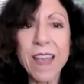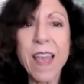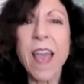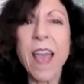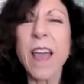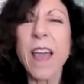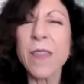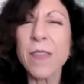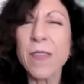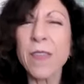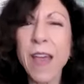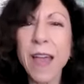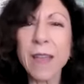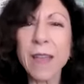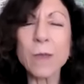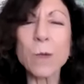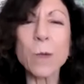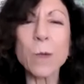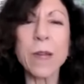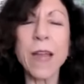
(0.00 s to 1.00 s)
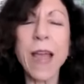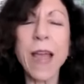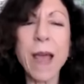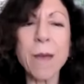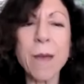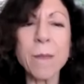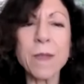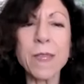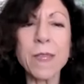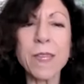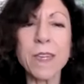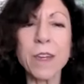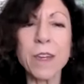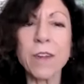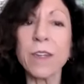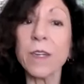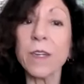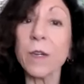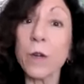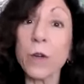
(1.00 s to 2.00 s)
And that's what happens here.
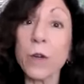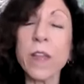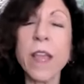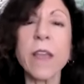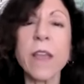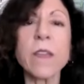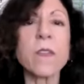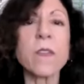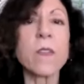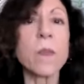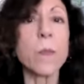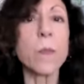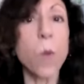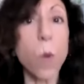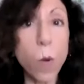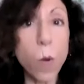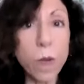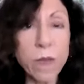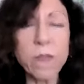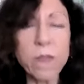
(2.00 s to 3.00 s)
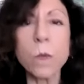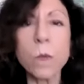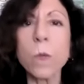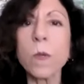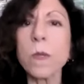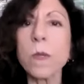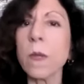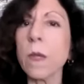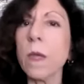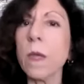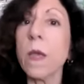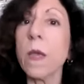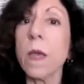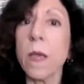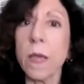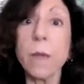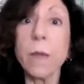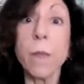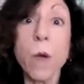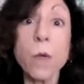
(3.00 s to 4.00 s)
And in her case, the poison was
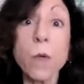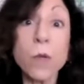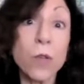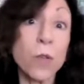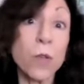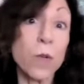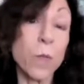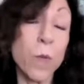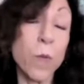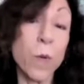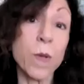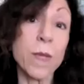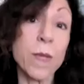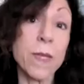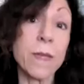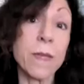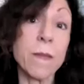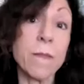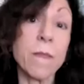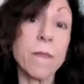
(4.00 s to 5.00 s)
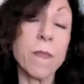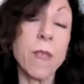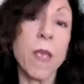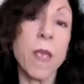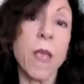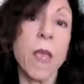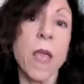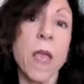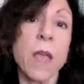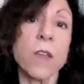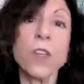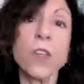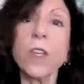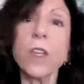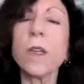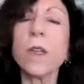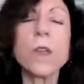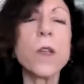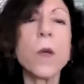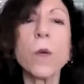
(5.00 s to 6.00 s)
emotional poison. She
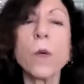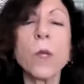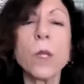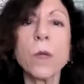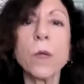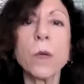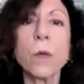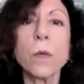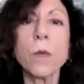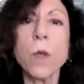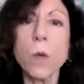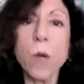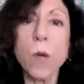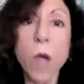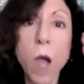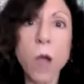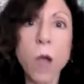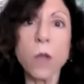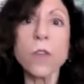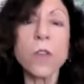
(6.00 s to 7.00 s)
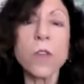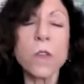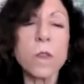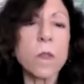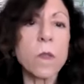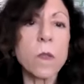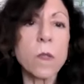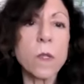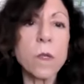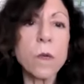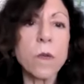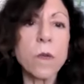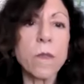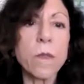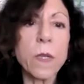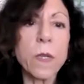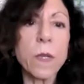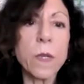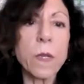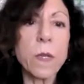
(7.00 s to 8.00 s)
had no clue, no conscious clue of
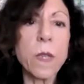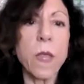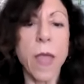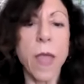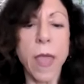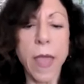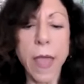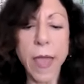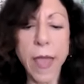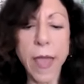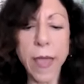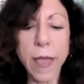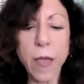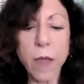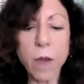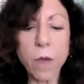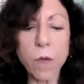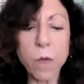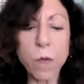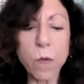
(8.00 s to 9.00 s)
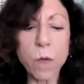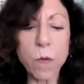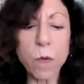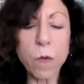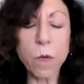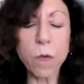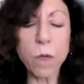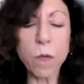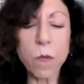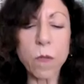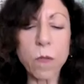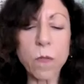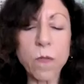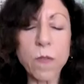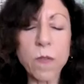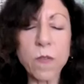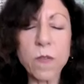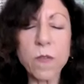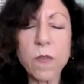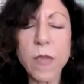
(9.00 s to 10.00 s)
it. And
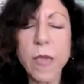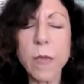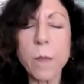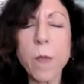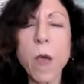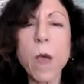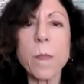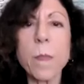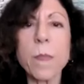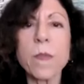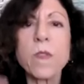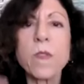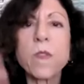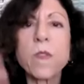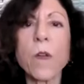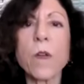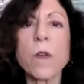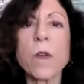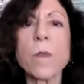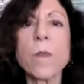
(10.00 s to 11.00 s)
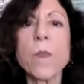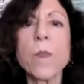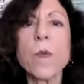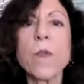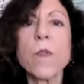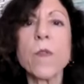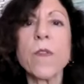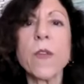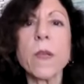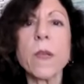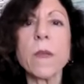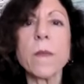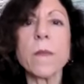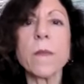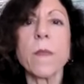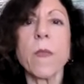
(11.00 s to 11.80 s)
this came up, it started moving,